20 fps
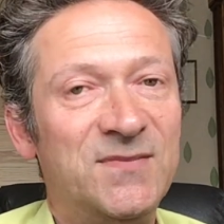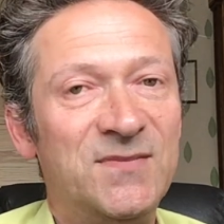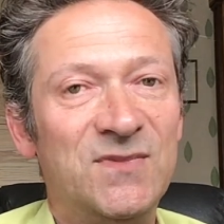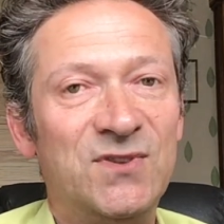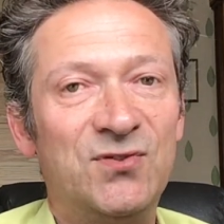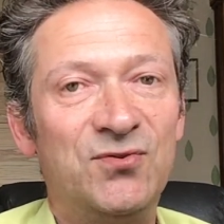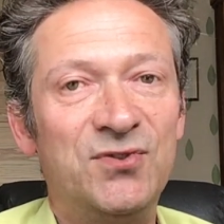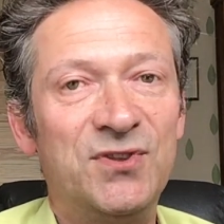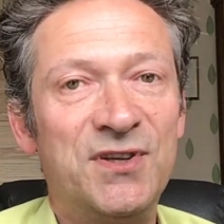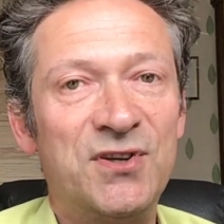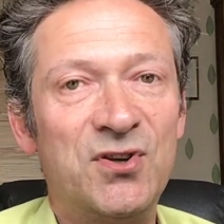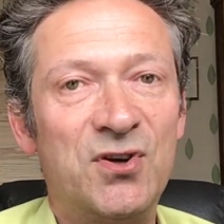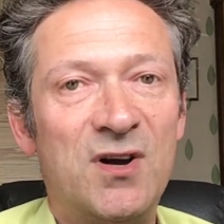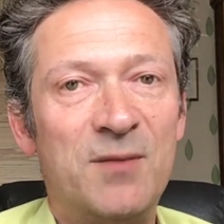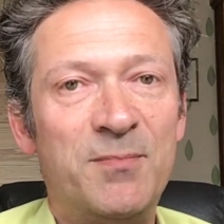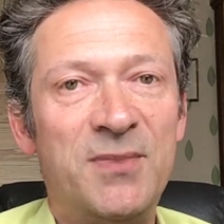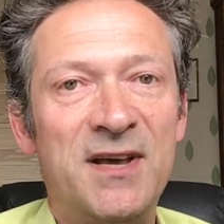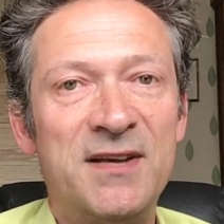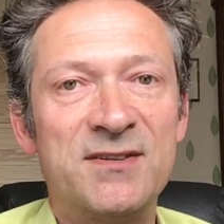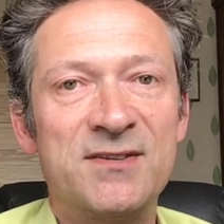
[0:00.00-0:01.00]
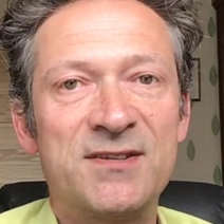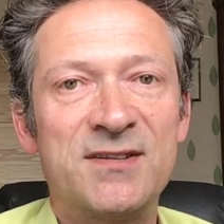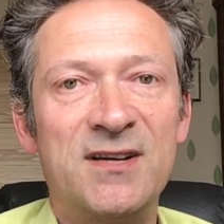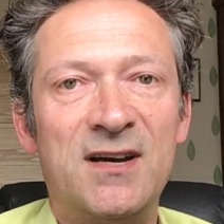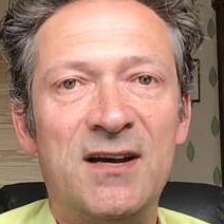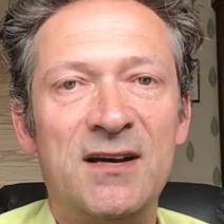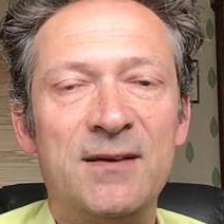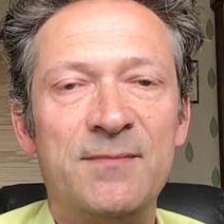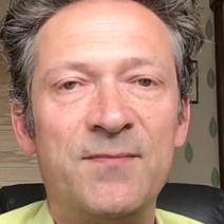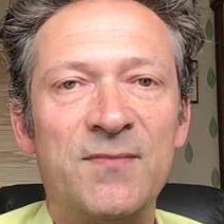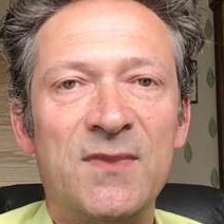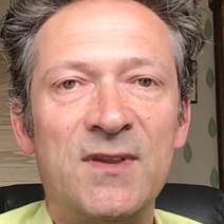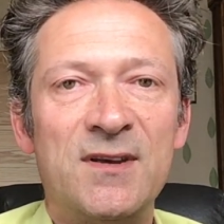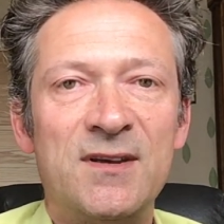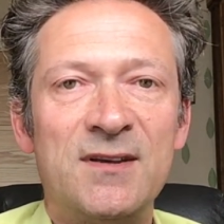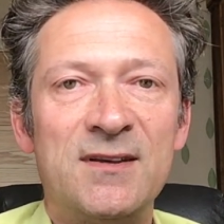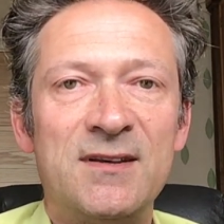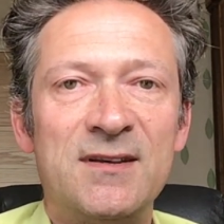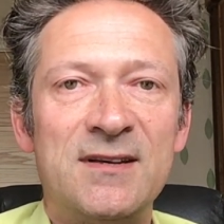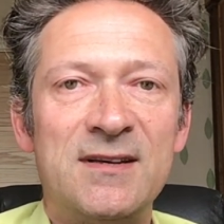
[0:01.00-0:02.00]
It's really not a pleasant sight.
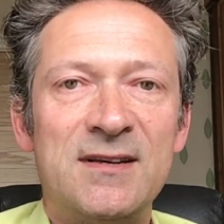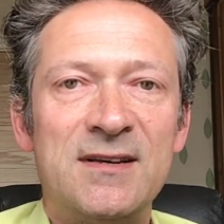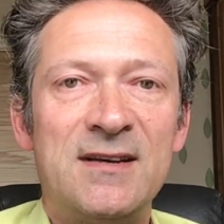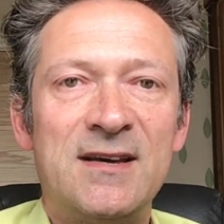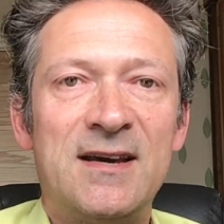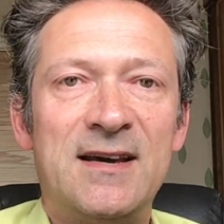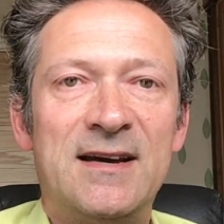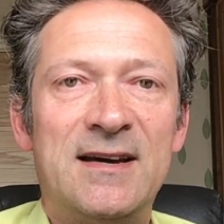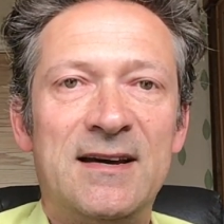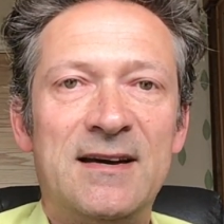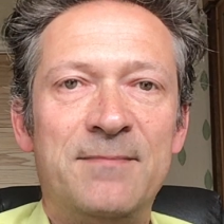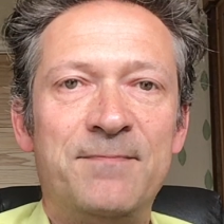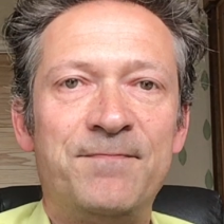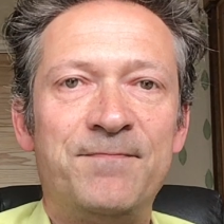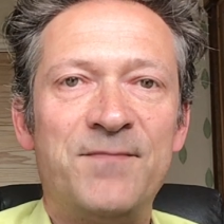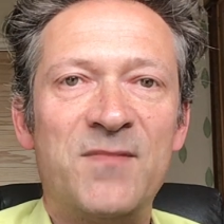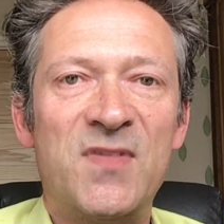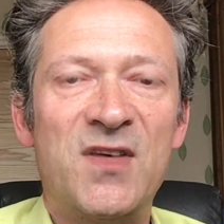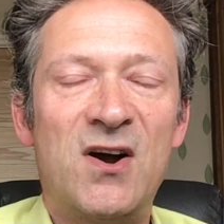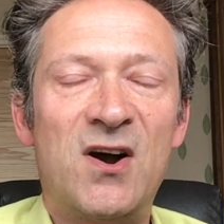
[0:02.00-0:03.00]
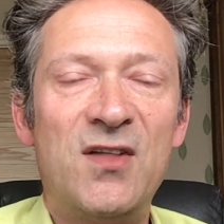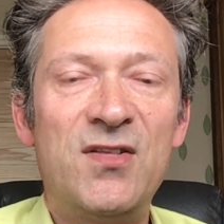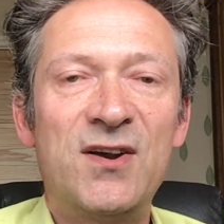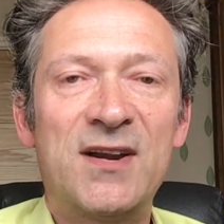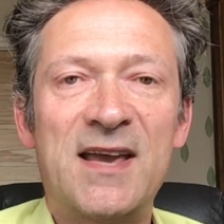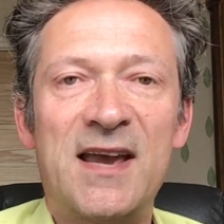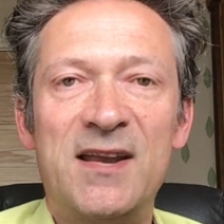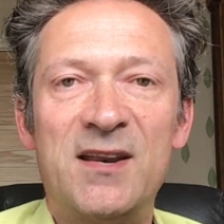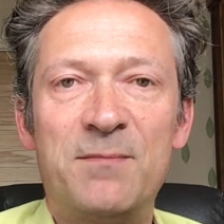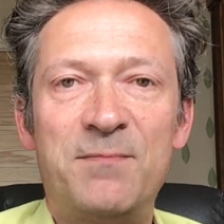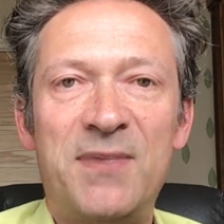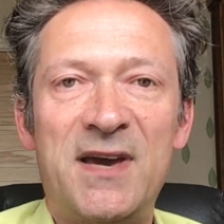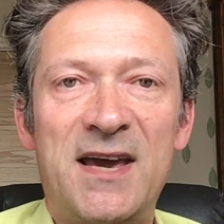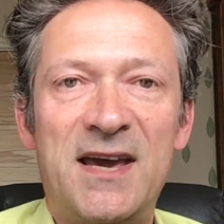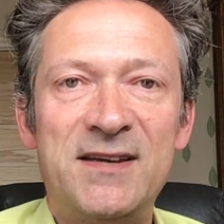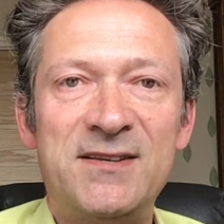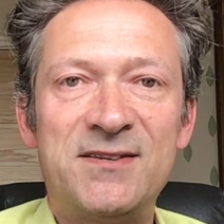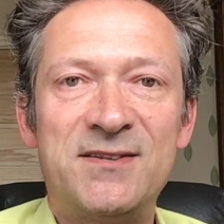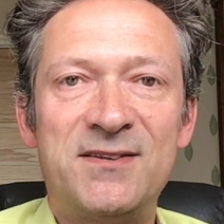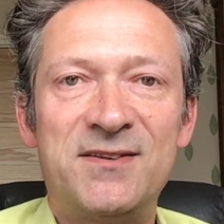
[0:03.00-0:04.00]
The other kind of
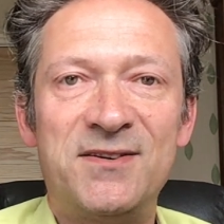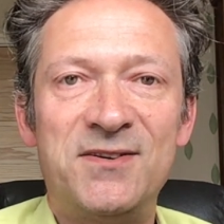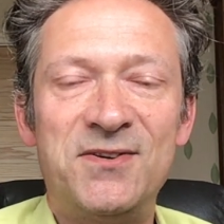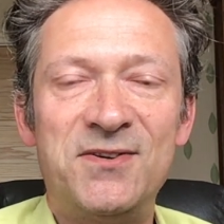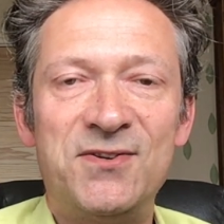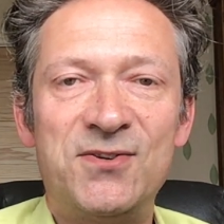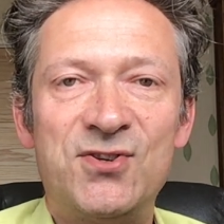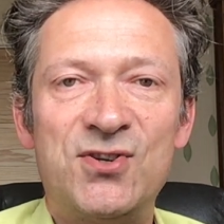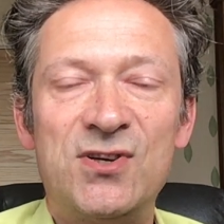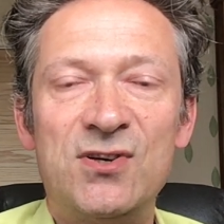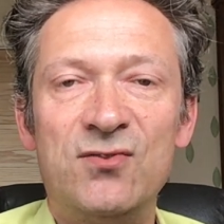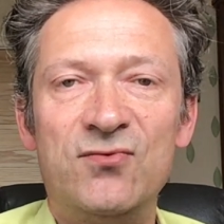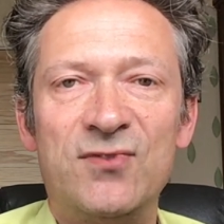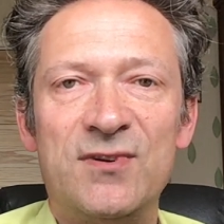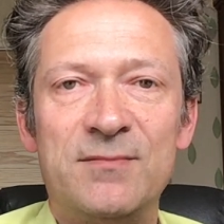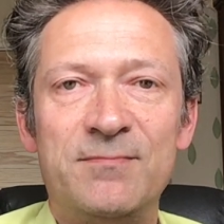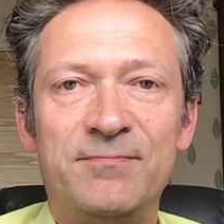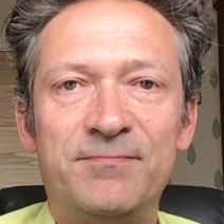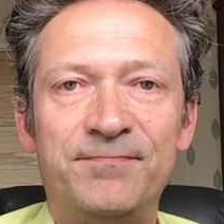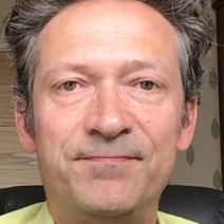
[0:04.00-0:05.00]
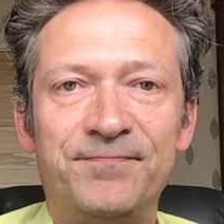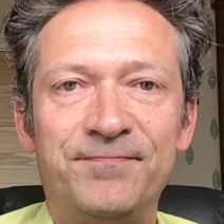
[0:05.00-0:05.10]
pest is children,